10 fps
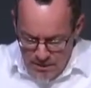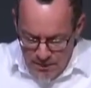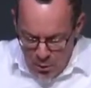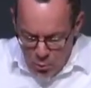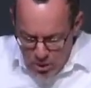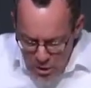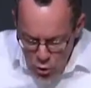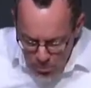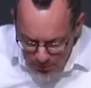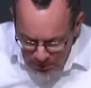that we
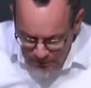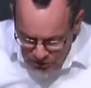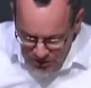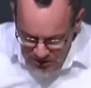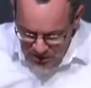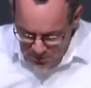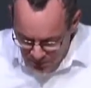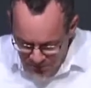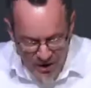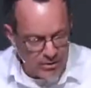who believe Jesus by
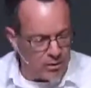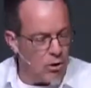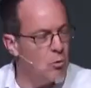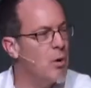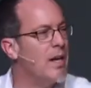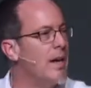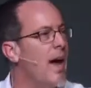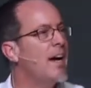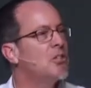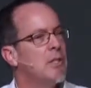faith alone, we can
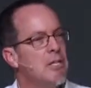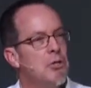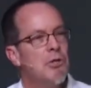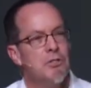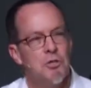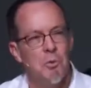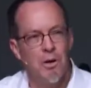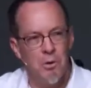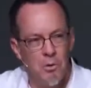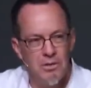actually turn to
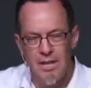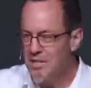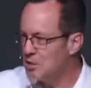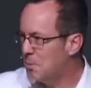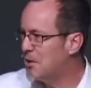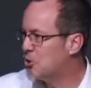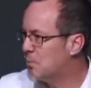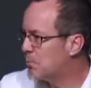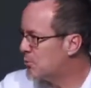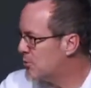our Old Testament to
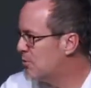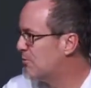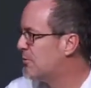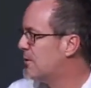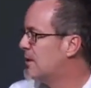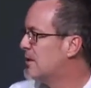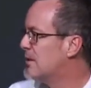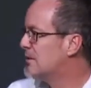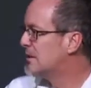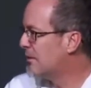prove
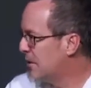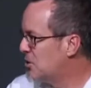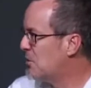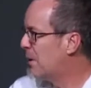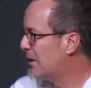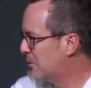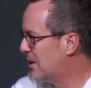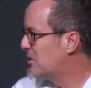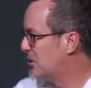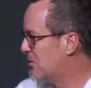salvation by
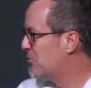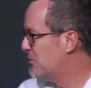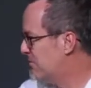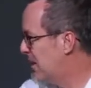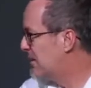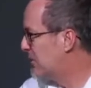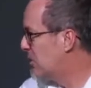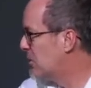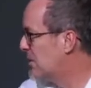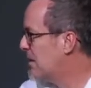grace alone, through faith alone.